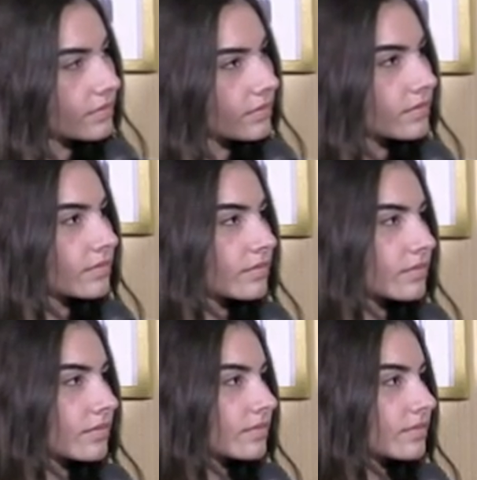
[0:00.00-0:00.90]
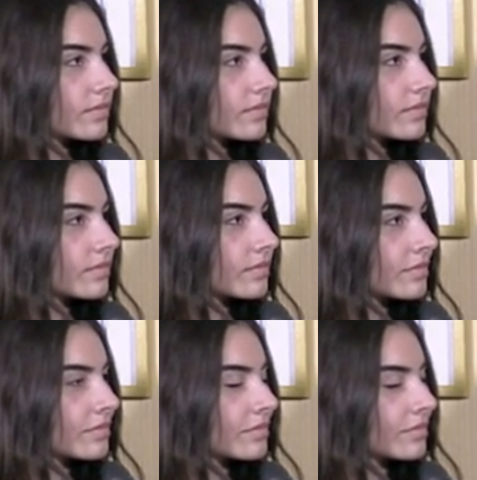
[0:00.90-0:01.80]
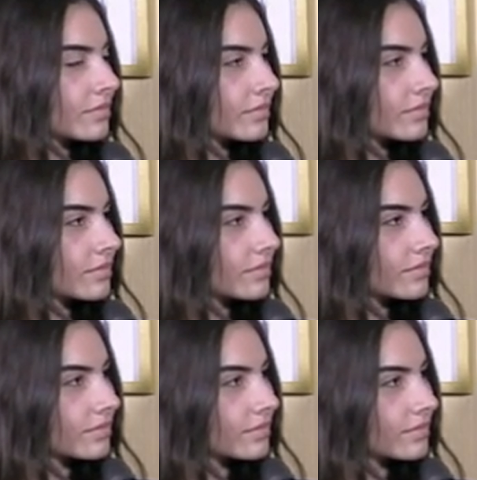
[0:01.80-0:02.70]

No words are spoken by the person on screen.